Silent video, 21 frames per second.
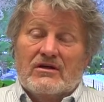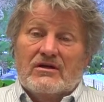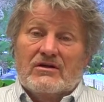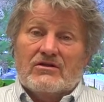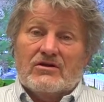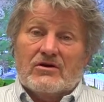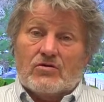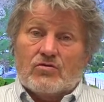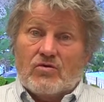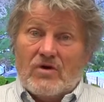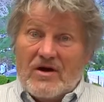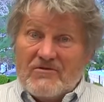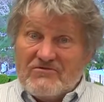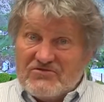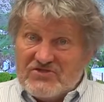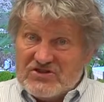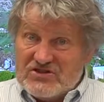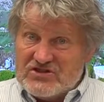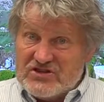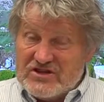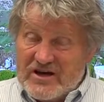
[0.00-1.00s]
the crop
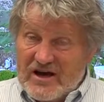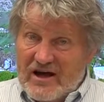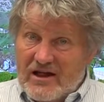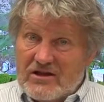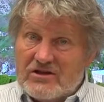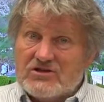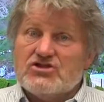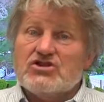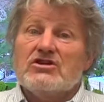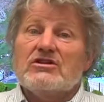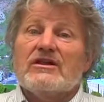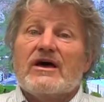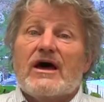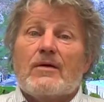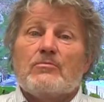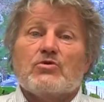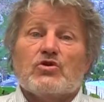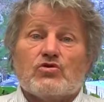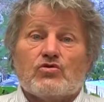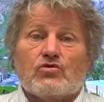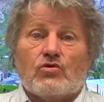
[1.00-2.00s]
physiology
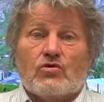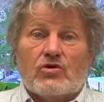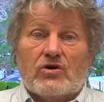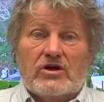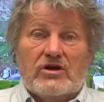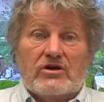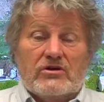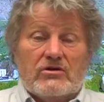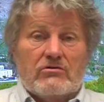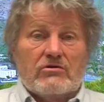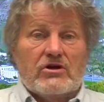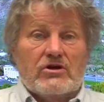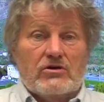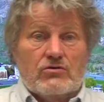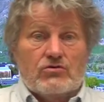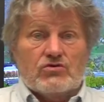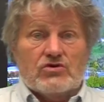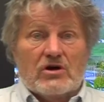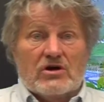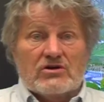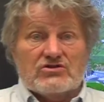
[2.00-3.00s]
laboratory here at
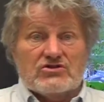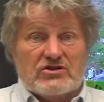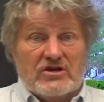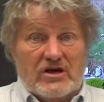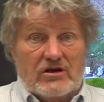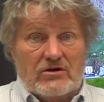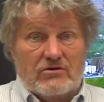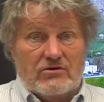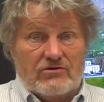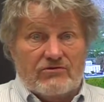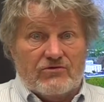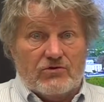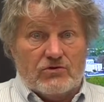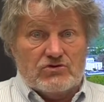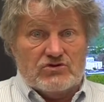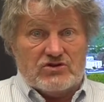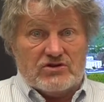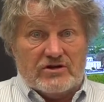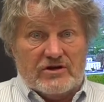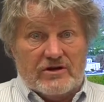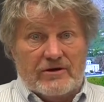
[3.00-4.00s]
Utah State
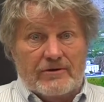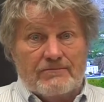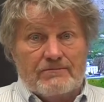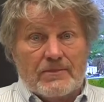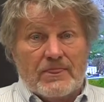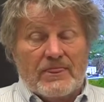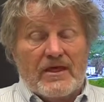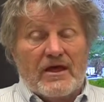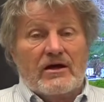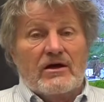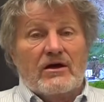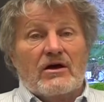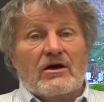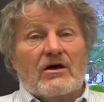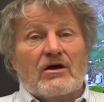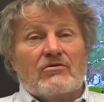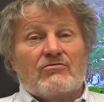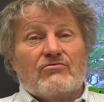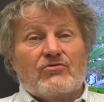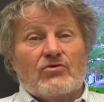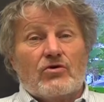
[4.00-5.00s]
University
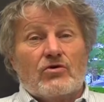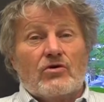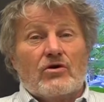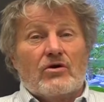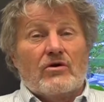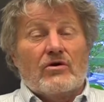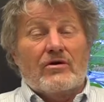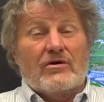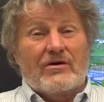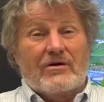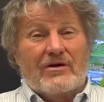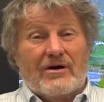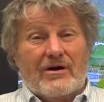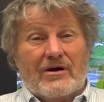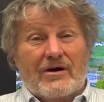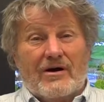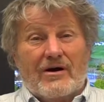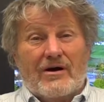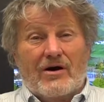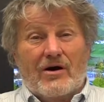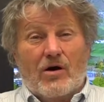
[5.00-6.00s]
for
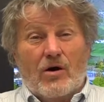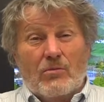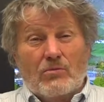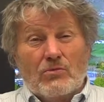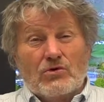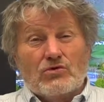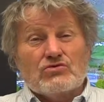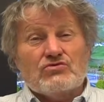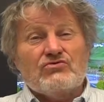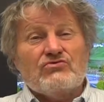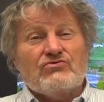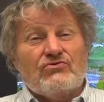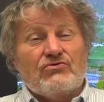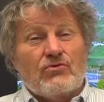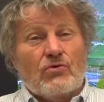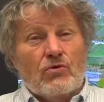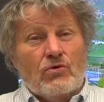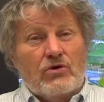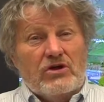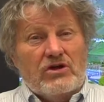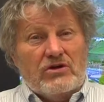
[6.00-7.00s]
almost
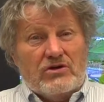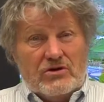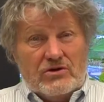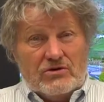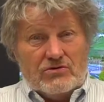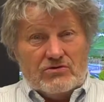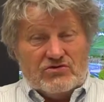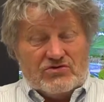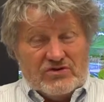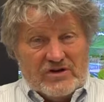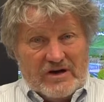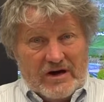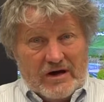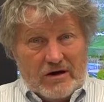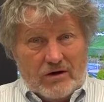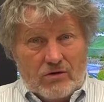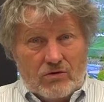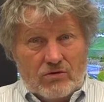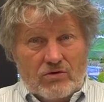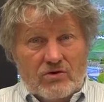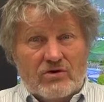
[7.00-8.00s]
40 years
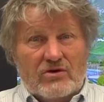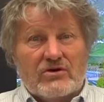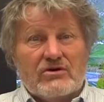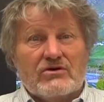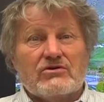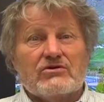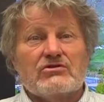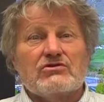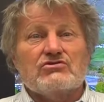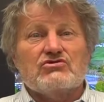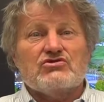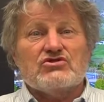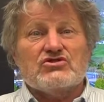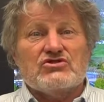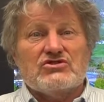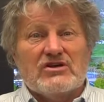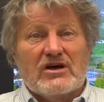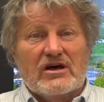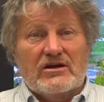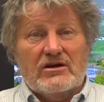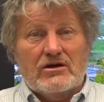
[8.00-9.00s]
now to
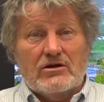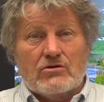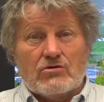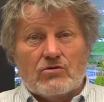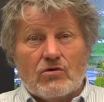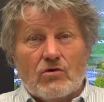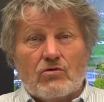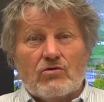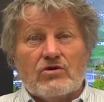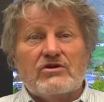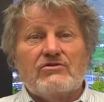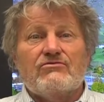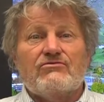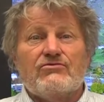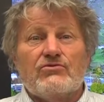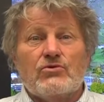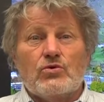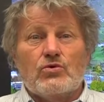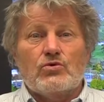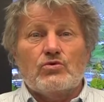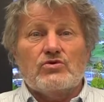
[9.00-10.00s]
study growing
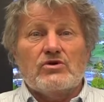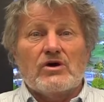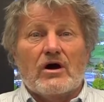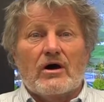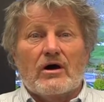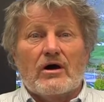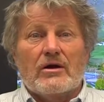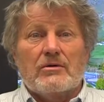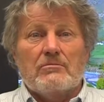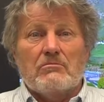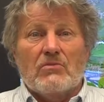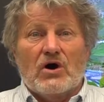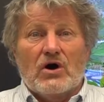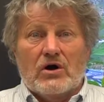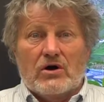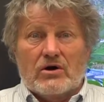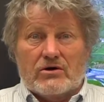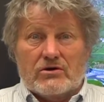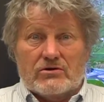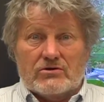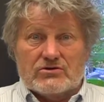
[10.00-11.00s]
food on
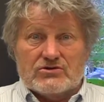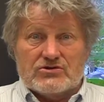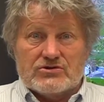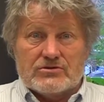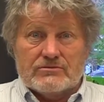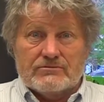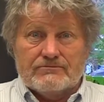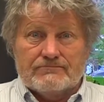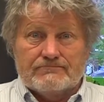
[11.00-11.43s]
Mars.